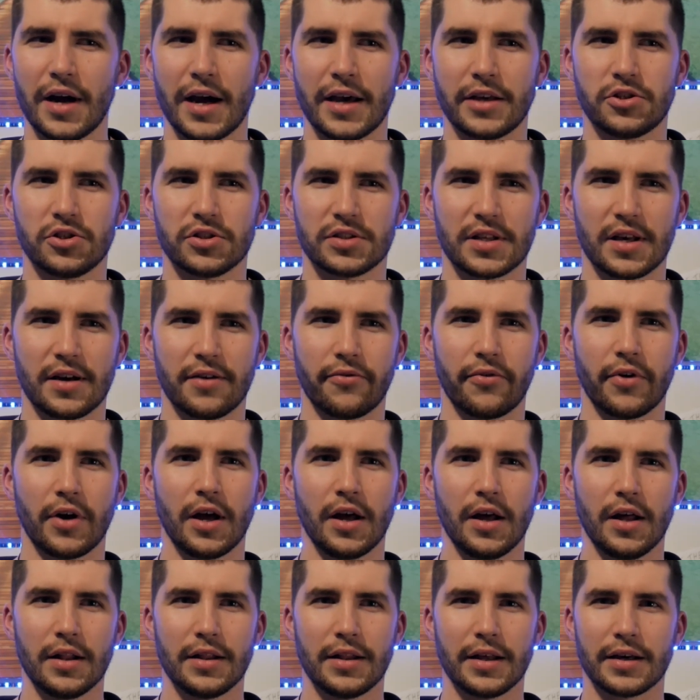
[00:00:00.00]
I just have
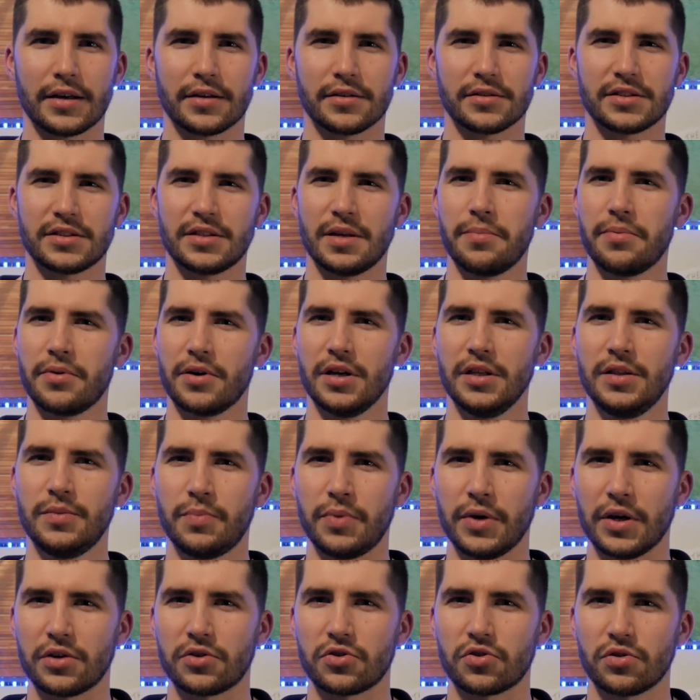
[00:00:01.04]
like
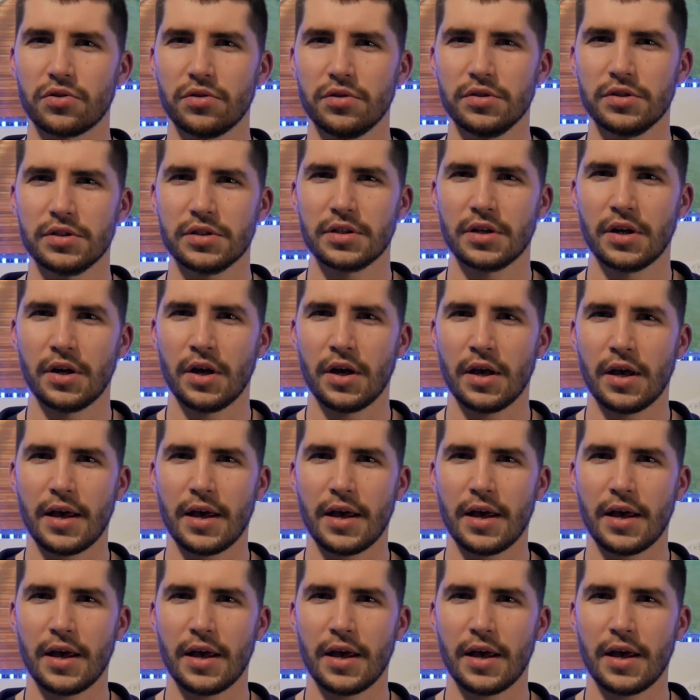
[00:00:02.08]
separate pictures